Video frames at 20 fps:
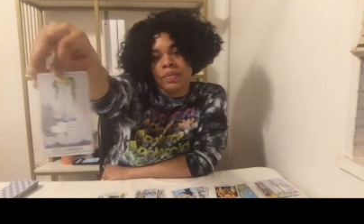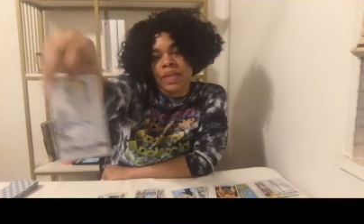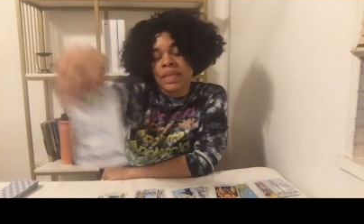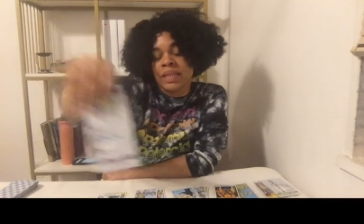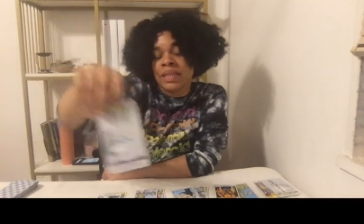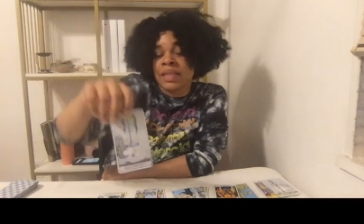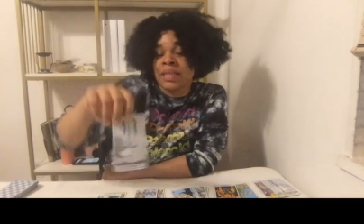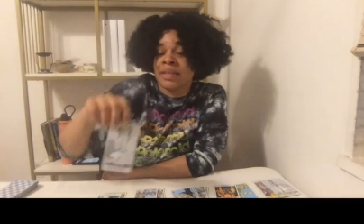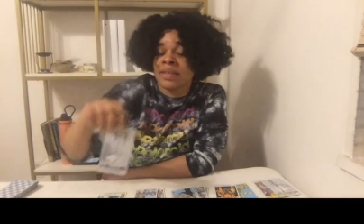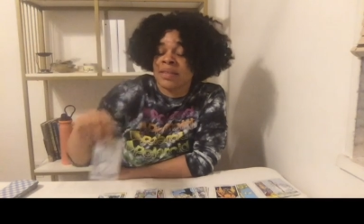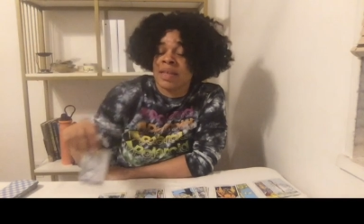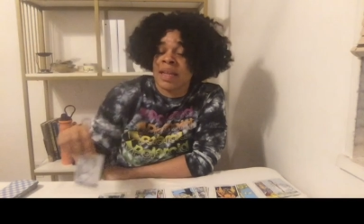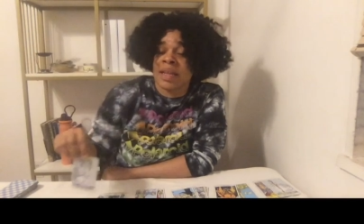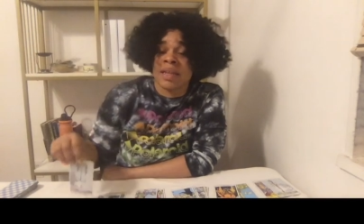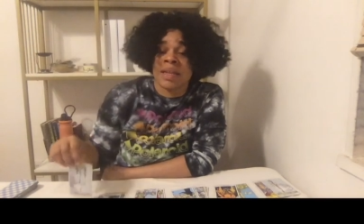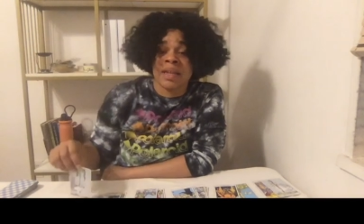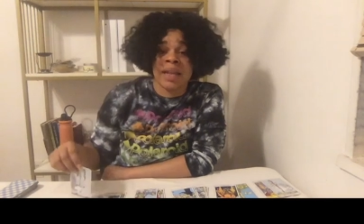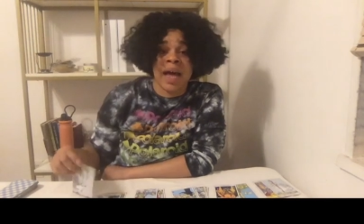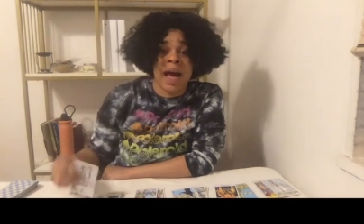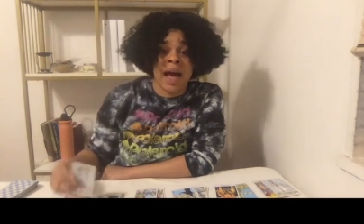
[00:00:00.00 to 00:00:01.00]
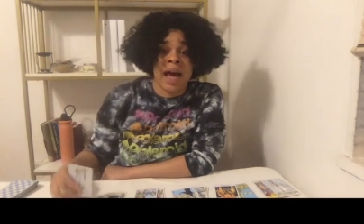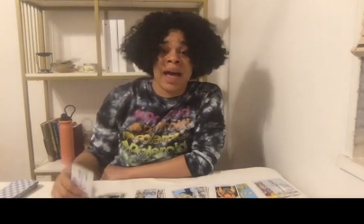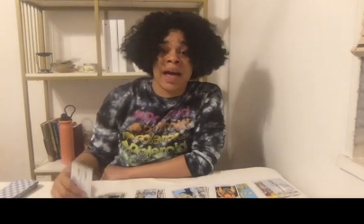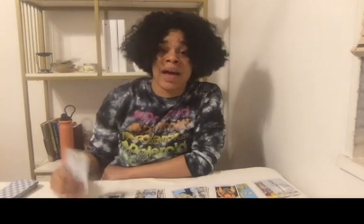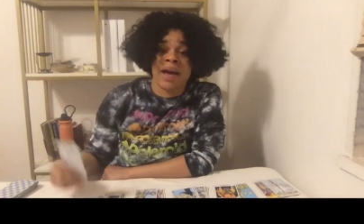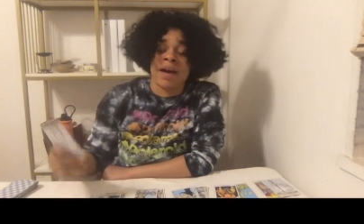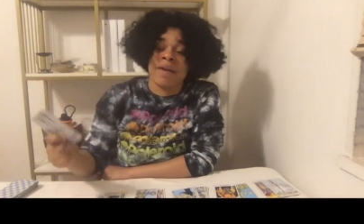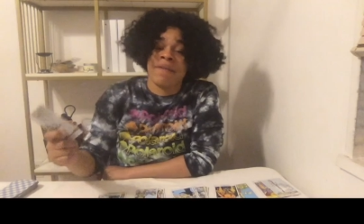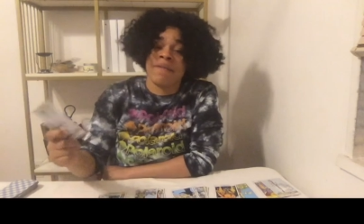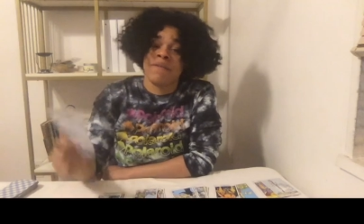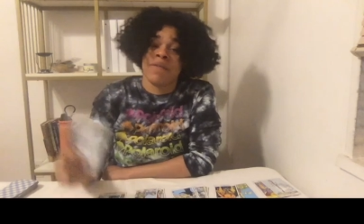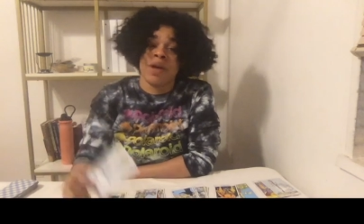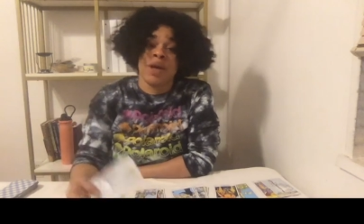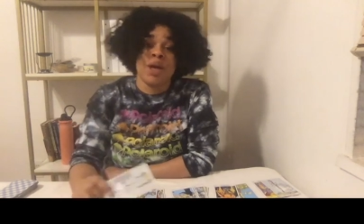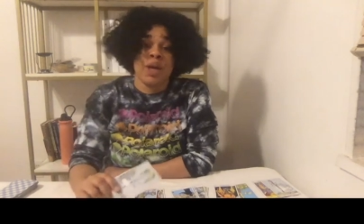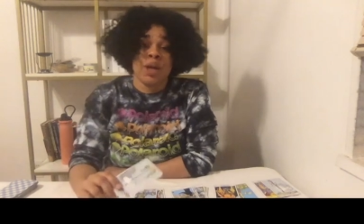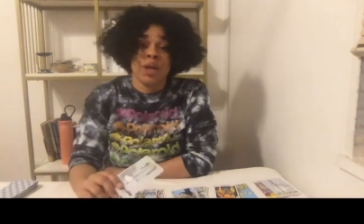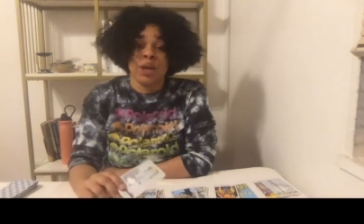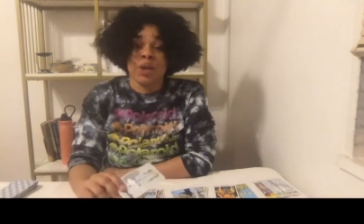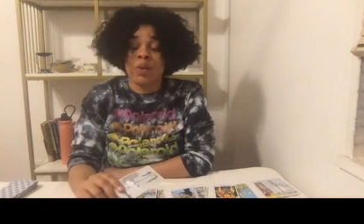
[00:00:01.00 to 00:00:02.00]
This is a lot of
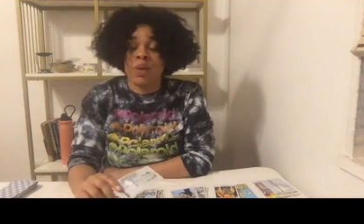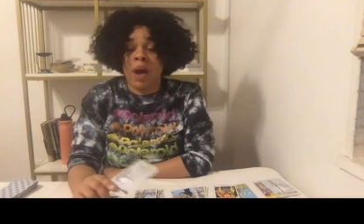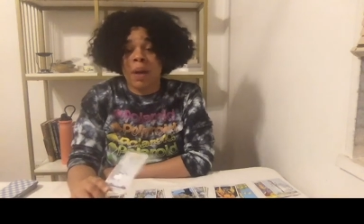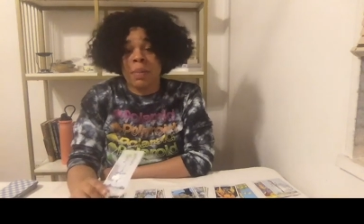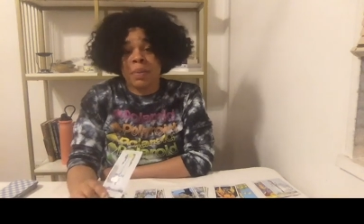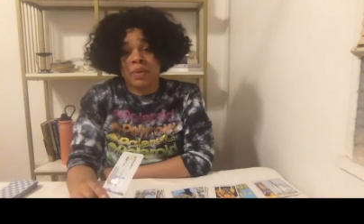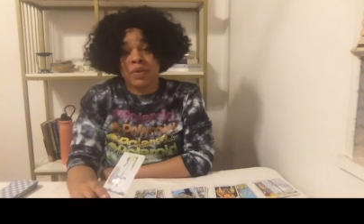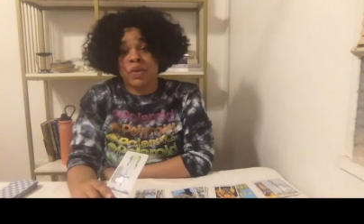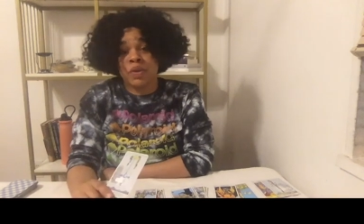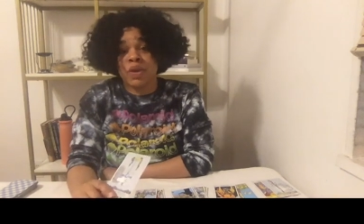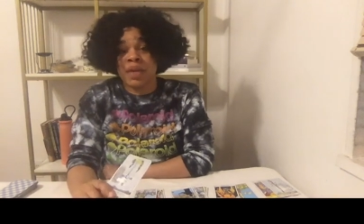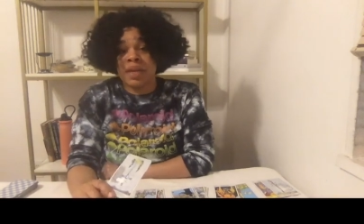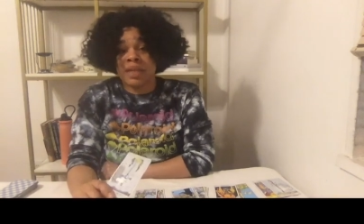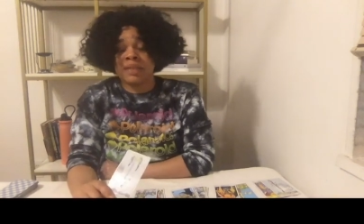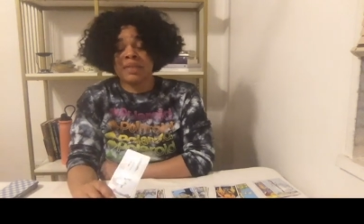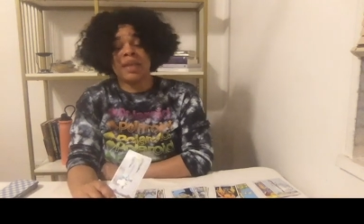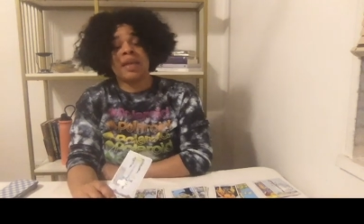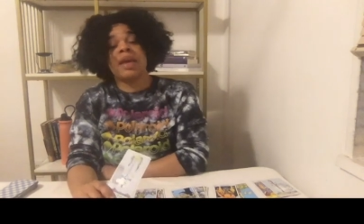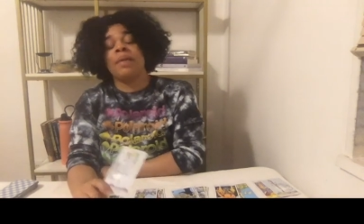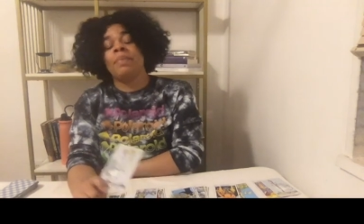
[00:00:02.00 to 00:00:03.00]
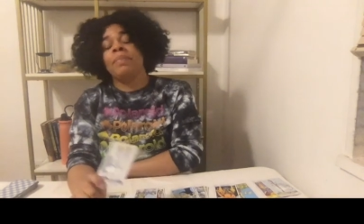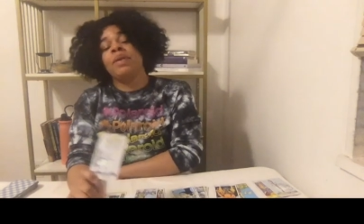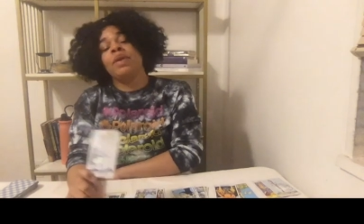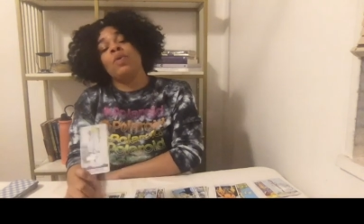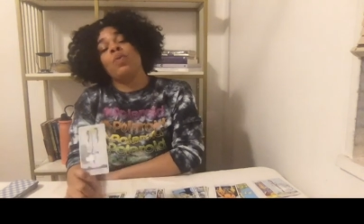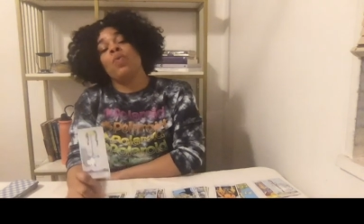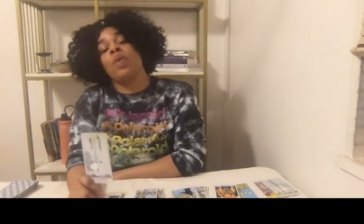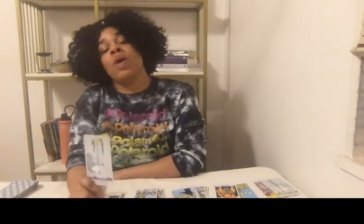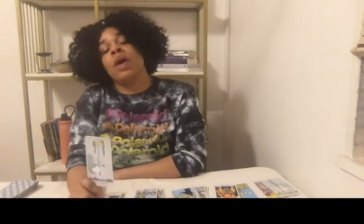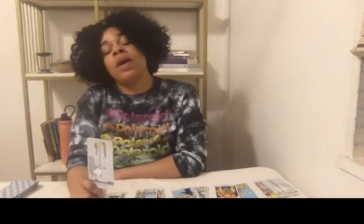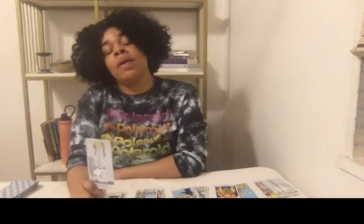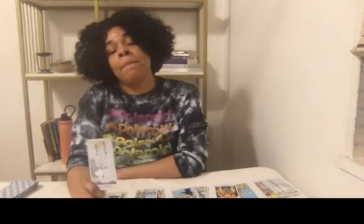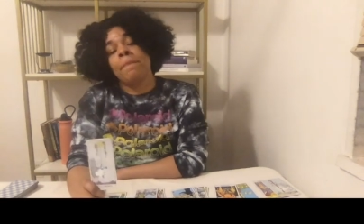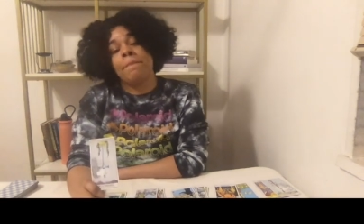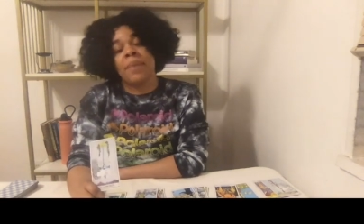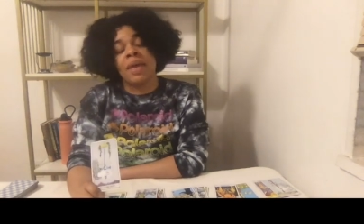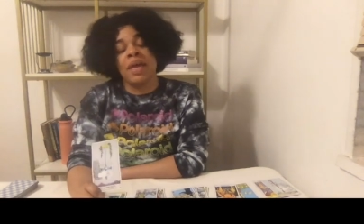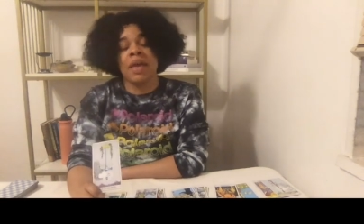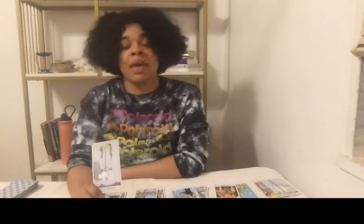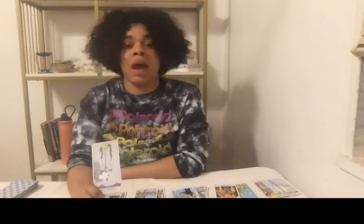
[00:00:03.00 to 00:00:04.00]
new opportunities. It could be one
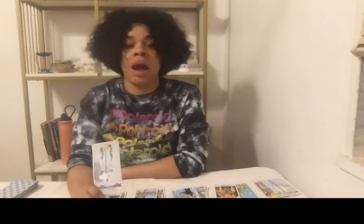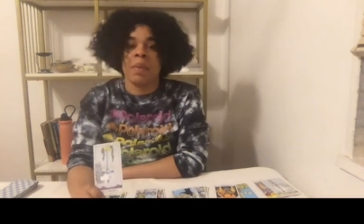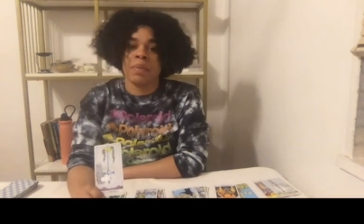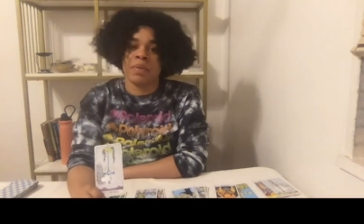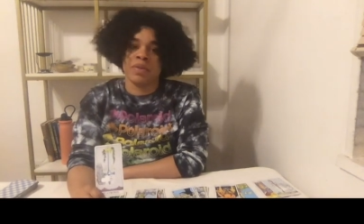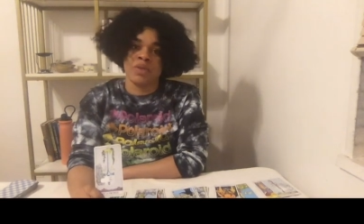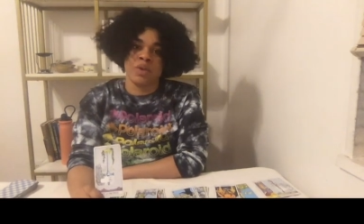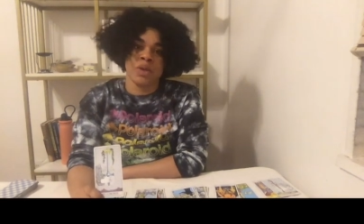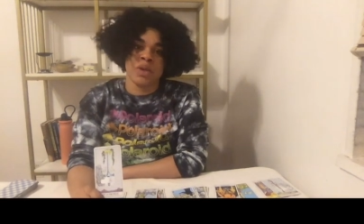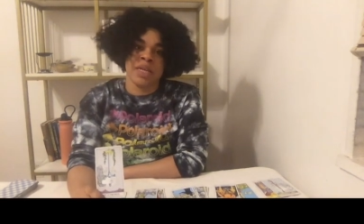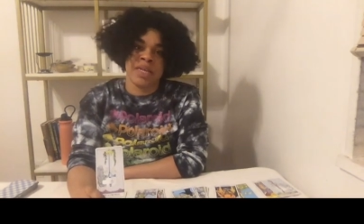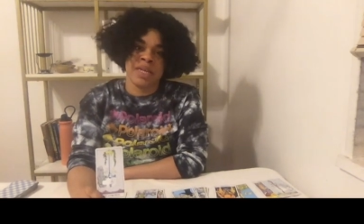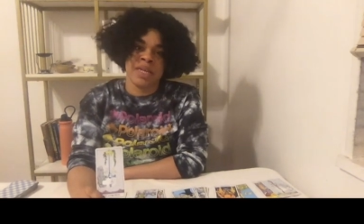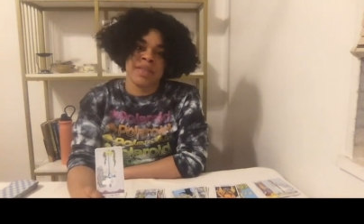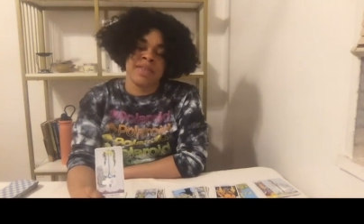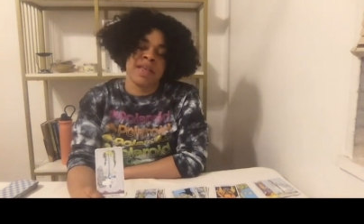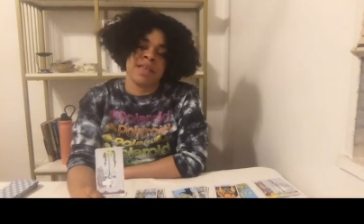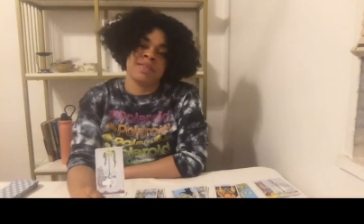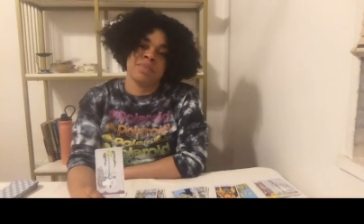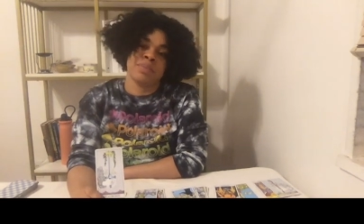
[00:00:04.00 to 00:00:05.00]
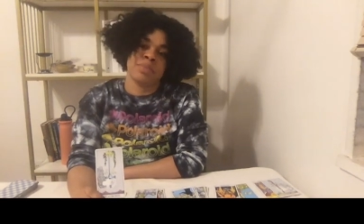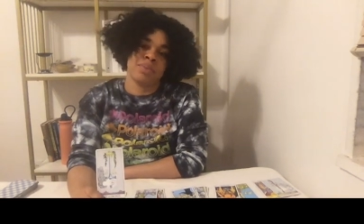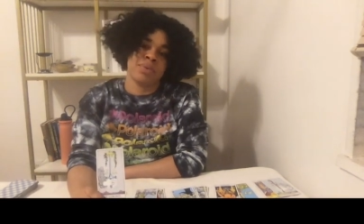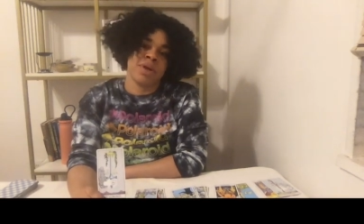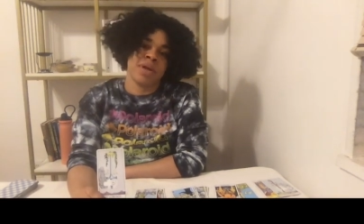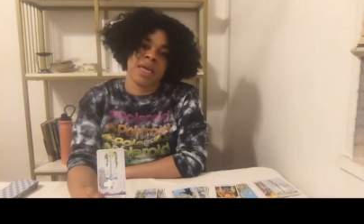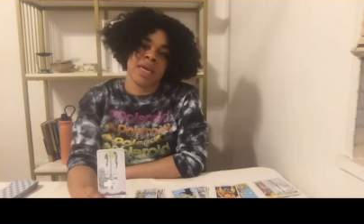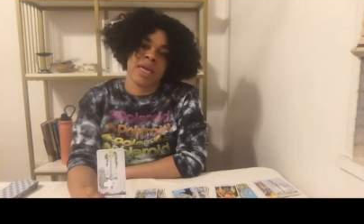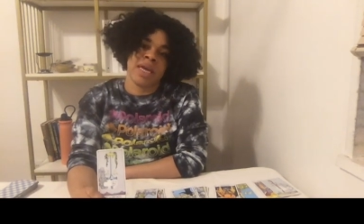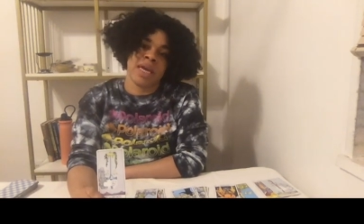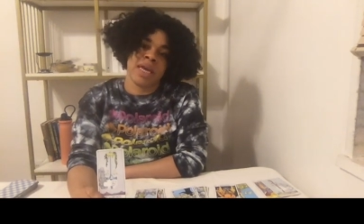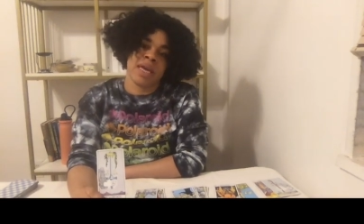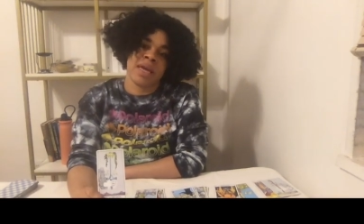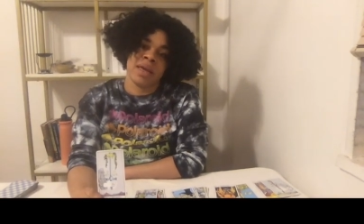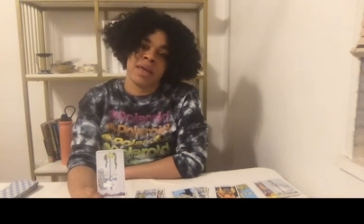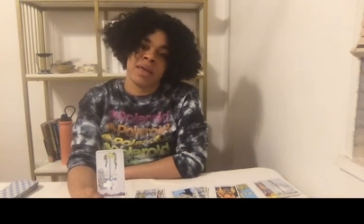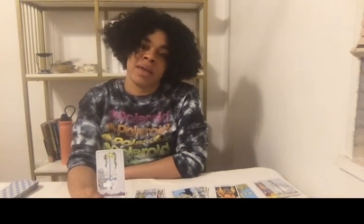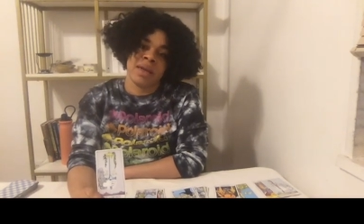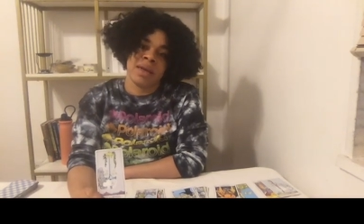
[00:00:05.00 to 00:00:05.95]
big opportunity that's bringing in